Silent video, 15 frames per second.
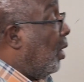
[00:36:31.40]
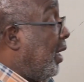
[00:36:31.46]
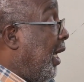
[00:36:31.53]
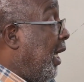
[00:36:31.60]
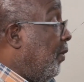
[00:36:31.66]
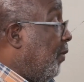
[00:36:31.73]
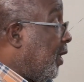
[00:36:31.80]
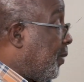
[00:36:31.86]
In
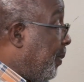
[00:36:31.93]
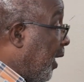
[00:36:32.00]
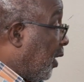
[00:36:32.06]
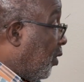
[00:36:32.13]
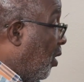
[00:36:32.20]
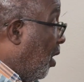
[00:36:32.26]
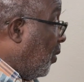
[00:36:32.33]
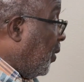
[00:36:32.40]
respect to
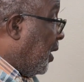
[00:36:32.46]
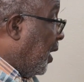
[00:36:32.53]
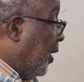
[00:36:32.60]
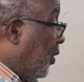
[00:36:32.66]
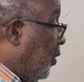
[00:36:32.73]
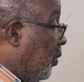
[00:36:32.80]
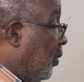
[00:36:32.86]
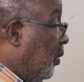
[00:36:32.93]
housing,
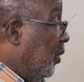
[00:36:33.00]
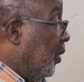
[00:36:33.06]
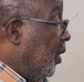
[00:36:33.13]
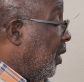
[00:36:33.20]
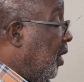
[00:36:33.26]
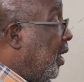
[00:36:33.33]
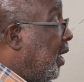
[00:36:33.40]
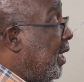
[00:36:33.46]
too,
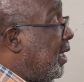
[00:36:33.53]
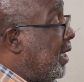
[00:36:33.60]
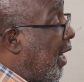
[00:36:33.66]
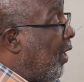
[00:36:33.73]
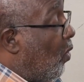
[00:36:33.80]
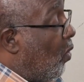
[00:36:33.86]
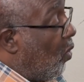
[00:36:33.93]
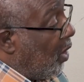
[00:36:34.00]
it's not
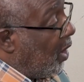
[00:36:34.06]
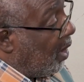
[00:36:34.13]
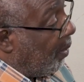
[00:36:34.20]
only the